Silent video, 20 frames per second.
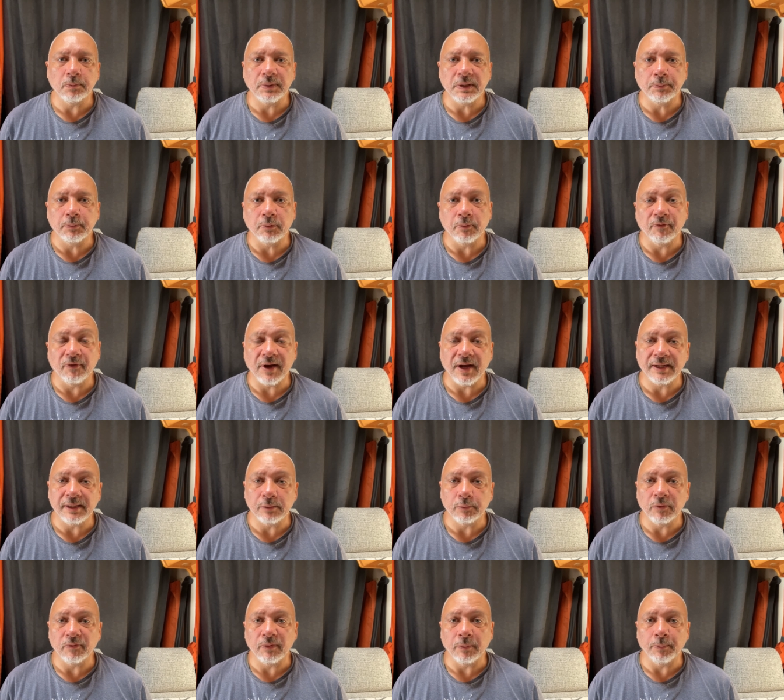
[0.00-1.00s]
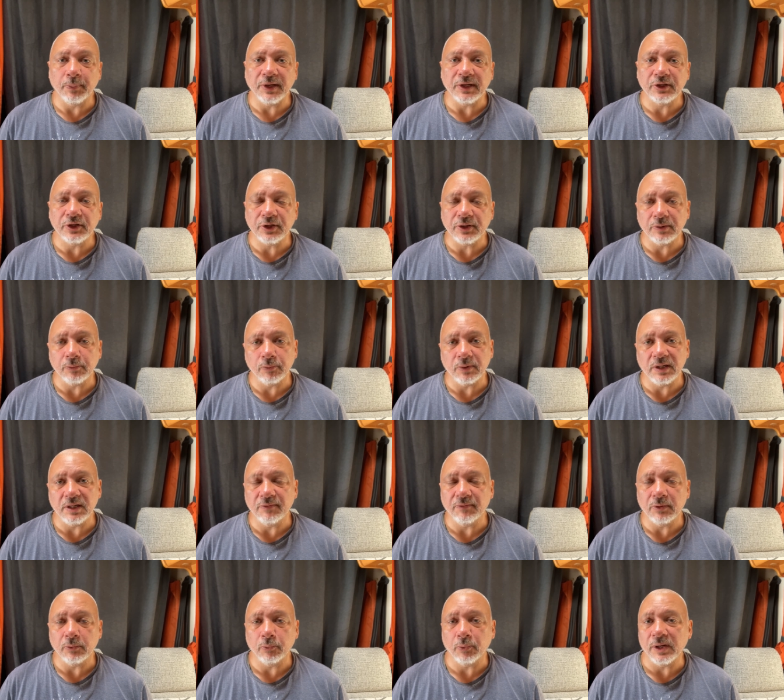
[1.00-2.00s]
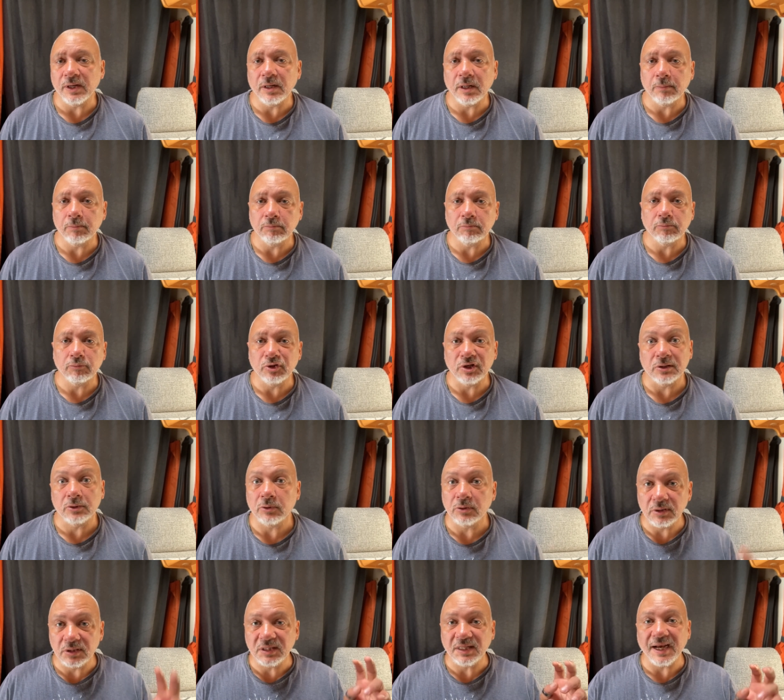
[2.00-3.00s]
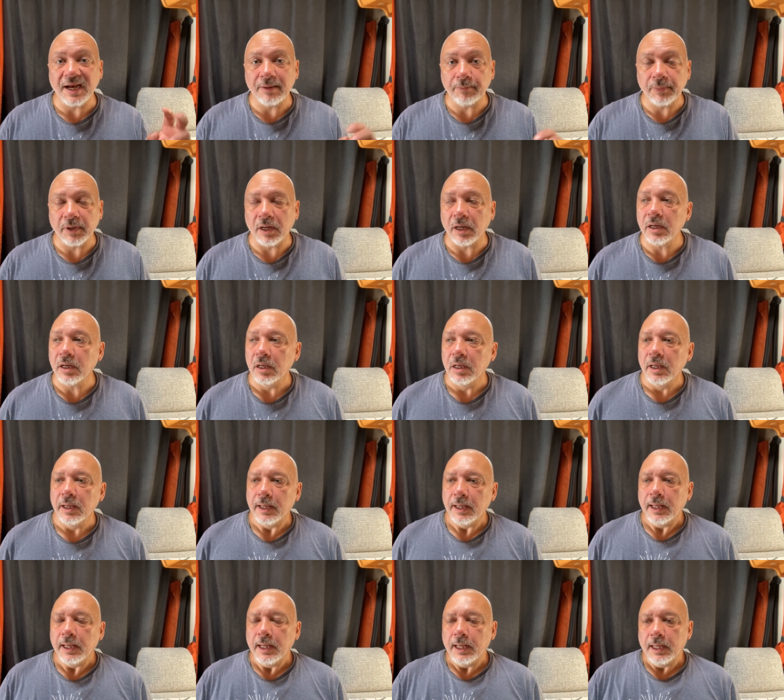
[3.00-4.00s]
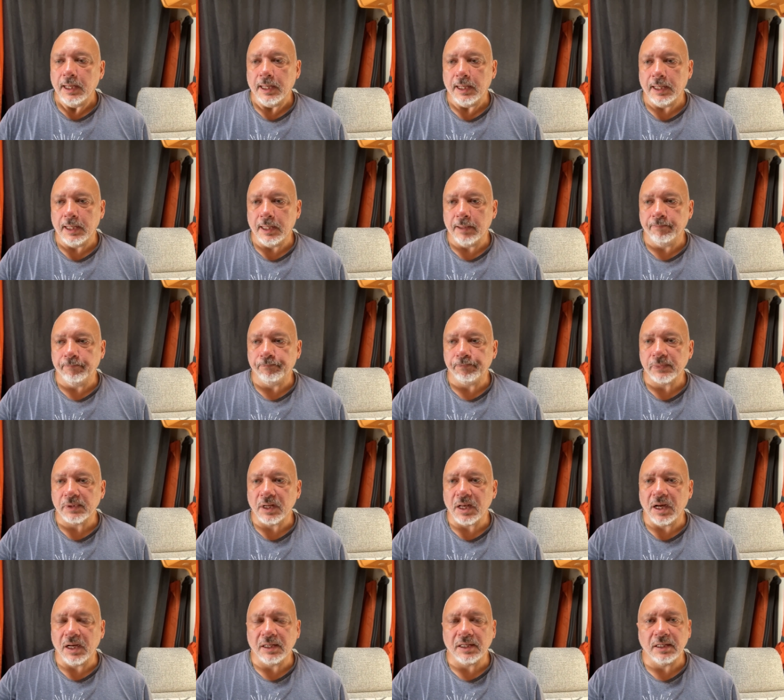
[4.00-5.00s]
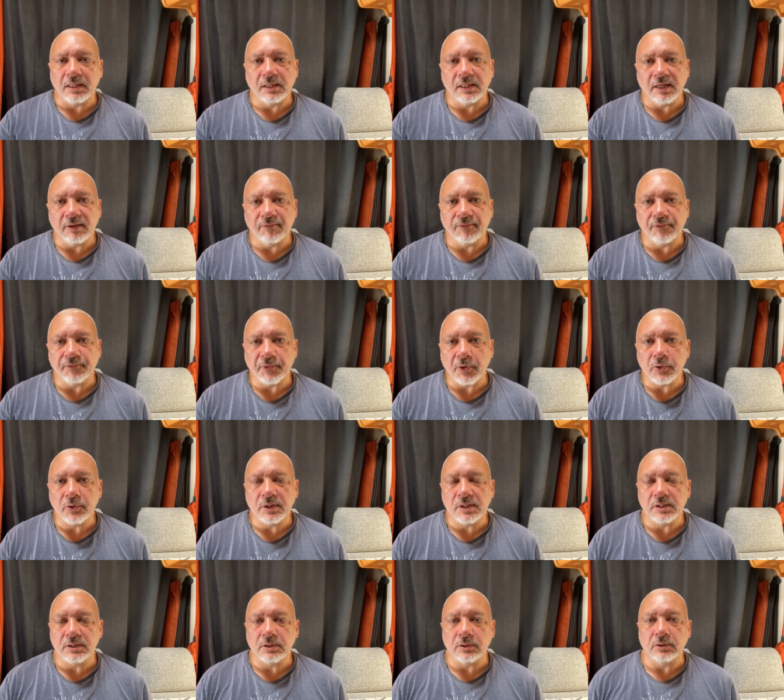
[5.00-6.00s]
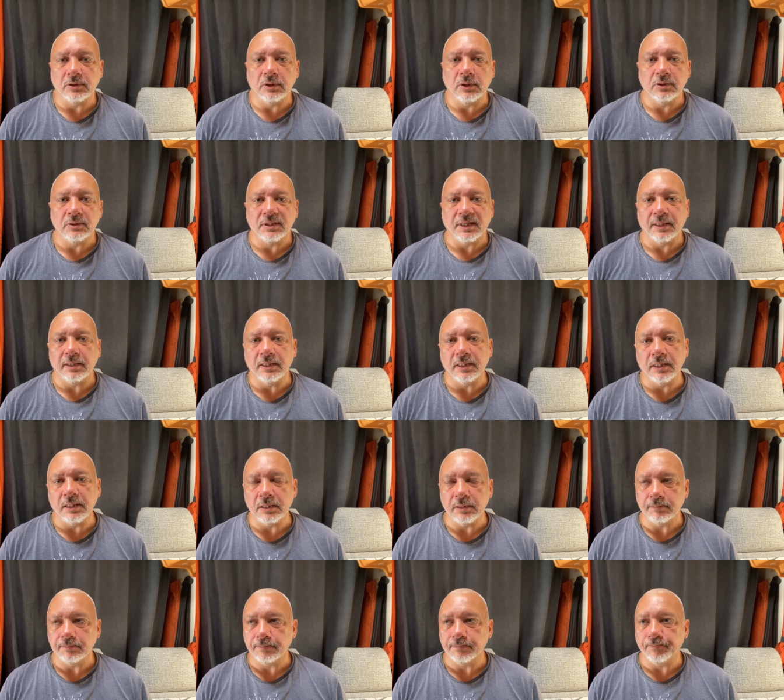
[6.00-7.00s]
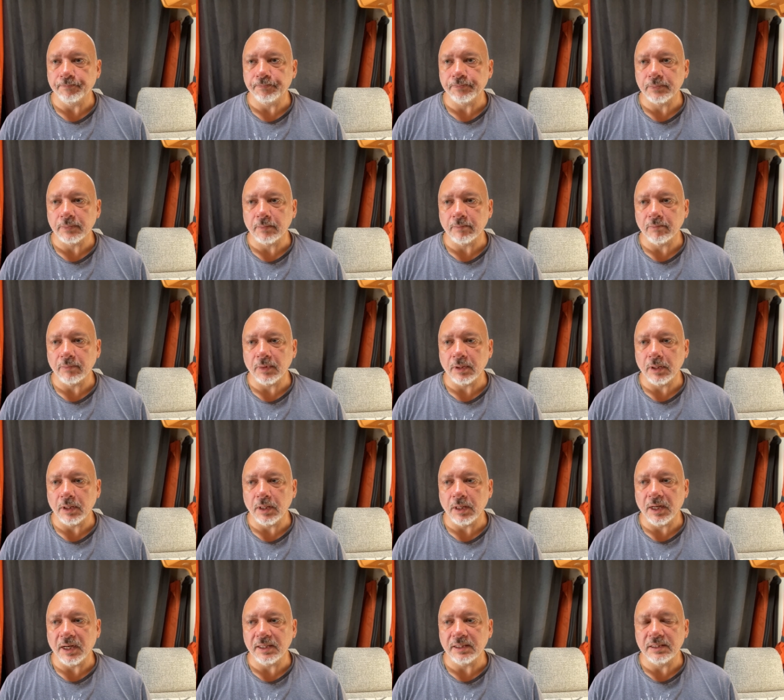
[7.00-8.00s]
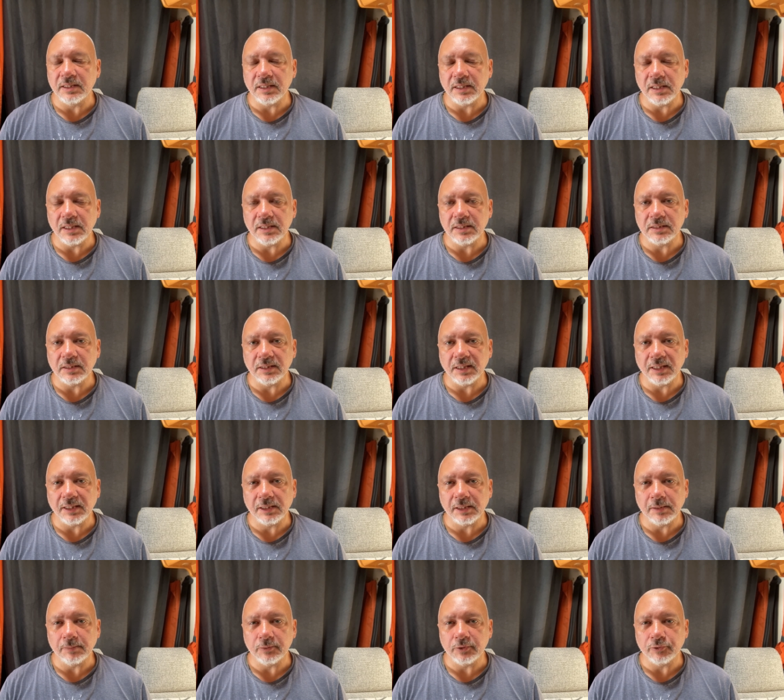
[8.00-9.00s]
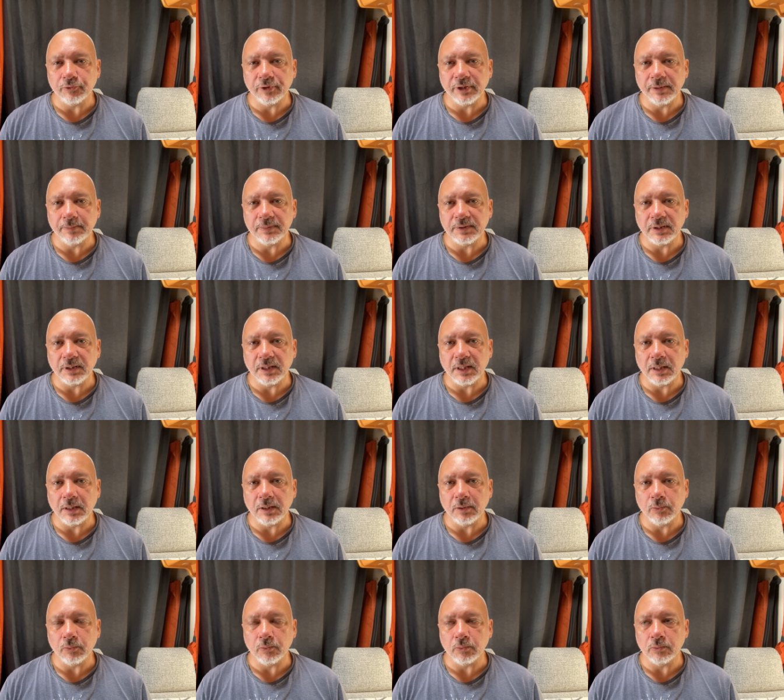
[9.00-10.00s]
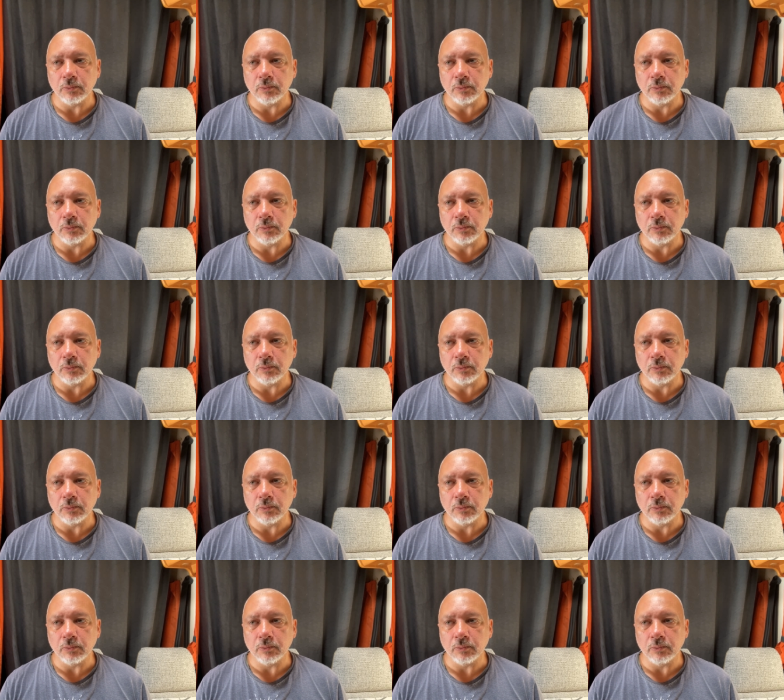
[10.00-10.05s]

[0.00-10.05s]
be provided with a pitch even when I'm just on standby, I can then focus on those other ideas and income streams that I